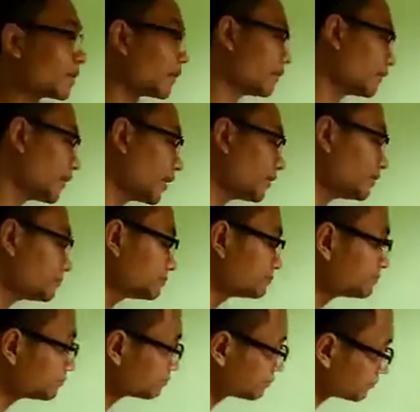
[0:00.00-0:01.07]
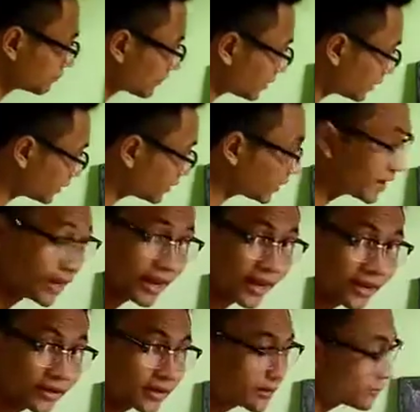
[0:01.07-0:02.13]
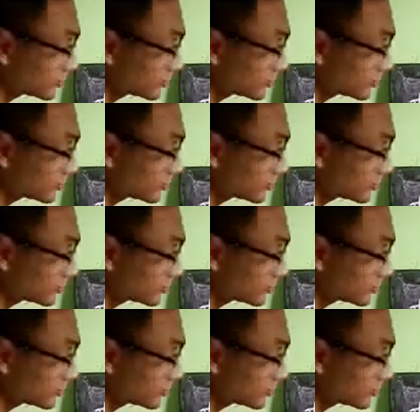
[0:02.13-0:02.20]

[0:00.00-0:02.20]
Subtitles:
Then the cake